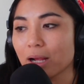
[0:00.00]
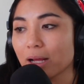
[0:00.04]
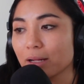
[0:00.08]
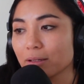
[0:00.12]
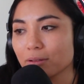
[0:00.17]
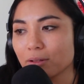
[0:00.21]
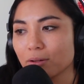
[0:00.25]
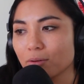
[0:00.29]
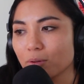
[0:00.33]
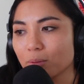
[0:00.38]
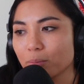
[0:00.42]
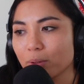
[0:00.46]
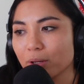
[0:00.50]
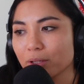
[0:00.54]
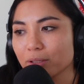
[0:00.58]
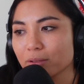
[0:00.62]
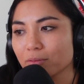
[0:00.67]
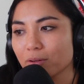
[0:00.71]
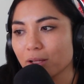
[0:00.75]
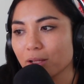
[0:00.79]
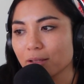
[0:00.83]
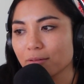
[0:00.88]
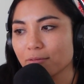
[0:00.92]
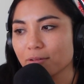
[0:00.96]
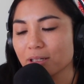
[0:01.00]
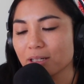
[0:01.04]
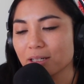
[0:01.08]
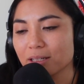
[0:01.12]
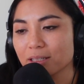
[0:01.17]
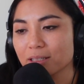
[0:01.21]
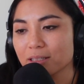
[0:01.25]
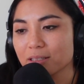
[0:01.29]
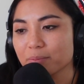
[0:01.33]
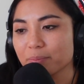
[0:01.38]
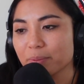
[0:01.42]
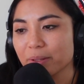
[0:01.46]
I don't know what part of Hollywood it
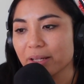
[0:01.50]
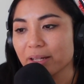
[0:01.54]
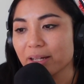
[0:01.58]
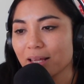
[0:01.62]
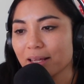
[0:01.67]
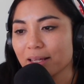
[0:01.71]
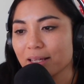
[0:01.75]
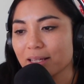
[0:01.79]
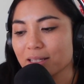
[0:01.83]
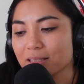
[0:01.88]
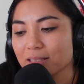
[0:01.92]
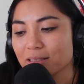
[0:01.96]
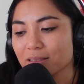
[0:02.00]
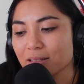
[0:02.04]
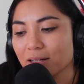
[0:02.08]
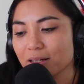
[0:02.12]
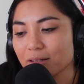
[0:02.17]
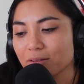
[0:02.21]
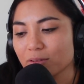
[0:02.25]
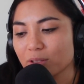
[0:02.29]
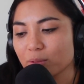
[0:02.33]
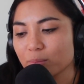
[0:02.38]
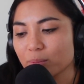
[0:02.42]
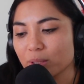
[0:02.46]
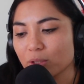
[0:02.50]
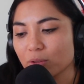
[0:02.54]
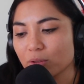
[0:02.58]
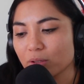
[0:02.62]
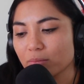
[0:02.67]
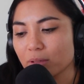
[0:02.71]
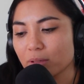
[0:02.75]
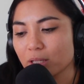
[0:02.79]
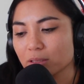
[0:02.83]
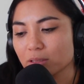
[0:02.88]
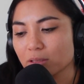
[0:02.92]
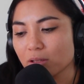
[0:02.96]
is, but he is not going to be
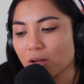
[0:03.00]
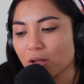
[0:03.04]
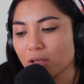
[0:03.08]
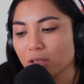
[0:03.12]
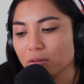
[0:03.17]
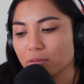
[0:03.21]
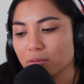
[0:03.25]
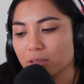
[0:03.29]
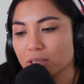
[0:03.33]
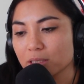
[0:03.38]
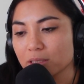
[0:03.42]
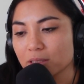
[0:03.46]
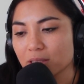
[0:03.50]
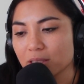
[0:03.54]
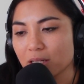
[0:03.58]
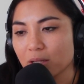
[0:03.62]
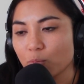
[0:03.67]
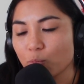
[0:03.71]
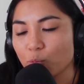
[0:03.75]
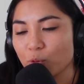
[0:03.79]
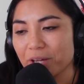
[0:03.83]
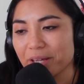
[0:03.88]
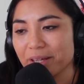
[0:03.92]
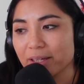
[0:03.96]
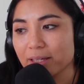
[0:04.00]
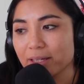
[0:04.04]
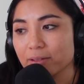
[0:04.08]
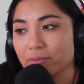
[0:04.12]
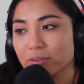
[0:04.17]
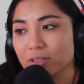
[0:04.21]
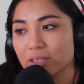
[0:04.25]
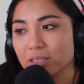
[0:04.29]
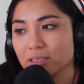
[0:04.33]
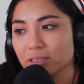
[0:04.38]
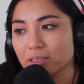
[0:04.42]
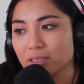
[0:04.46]
going back to Hollywood the same way. If
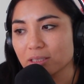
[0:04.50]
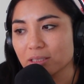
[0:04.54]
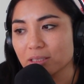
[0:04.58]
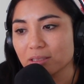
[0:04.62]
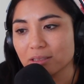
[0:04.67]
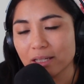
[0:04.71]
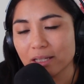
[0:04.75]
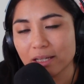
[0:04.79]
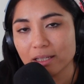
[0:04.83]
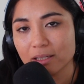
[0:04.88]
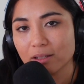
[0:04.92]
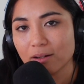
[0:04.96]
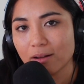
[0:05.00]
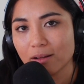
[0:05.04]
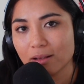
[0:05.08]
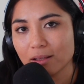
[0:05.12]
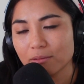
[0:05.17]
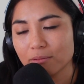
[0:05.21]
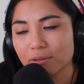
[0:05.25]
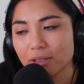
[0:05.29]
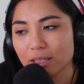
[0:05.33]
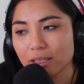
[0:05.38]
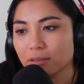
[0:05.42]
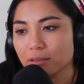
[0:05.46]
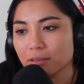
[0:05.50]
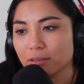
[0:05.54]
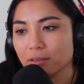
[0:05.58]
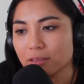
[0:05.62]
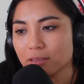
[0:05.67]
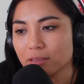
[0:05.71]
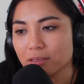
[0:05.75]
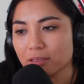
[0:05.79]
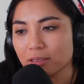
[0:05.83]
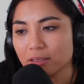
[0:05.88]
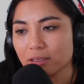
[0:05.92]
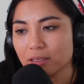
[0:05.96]
he's going to stay in Hollywood,
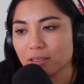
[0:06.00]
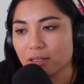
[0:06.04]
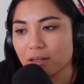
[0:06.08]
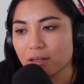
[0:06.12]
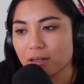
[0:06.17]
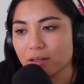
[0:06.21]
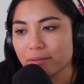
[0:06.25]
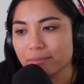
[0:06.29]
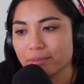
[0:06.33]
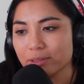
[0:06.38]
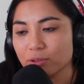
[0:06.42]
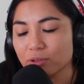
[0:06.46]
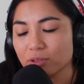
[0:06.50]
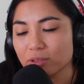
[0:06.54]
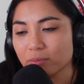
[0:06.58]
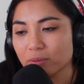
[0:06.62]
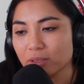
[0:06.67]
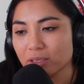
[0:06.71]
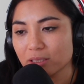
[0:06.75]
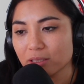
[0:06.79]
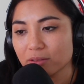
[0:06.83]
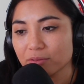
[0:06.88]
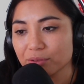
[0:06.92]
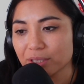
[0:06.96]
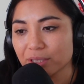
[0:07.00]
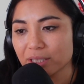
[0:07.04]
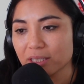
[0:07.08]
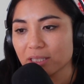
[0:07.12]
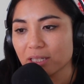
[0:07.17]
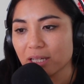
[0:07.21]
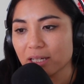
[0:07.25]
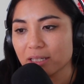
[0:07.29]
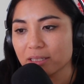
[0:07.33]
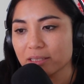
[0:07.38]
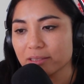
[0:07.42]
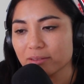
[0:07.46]
he's going to do something different,
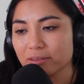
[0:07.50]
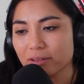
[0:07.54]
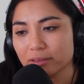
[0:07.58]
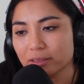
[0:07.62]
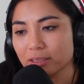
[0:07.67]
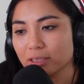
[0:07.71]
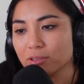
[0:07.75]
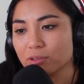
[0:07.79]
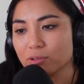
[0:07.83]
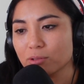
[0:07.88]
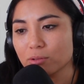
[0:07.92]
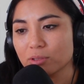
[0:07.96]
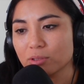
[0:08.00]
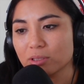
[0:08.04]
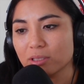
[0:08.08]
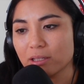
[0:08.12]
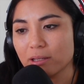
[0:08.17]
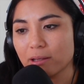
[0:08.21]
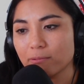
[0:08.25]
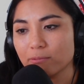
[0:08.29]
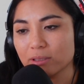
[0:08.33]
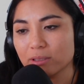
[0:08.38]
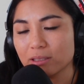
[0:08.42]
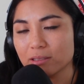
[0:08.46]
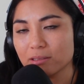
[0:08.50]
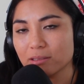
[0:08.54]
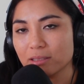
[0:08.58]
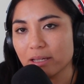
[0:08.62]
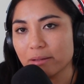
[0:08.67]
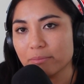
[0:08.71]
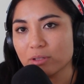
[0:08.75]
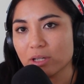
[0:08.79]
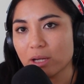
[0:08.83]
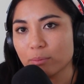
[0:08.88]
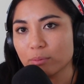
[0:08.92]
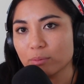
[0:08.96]
and he's not going to associate with the
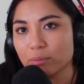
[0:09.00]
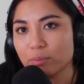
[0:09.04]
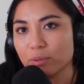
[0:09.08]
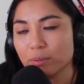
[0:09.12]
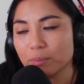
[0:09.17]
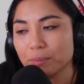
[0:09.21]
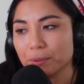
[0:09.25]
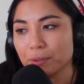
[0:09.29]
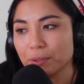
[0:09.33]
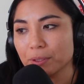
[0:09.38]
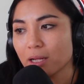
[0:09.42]
same type of people.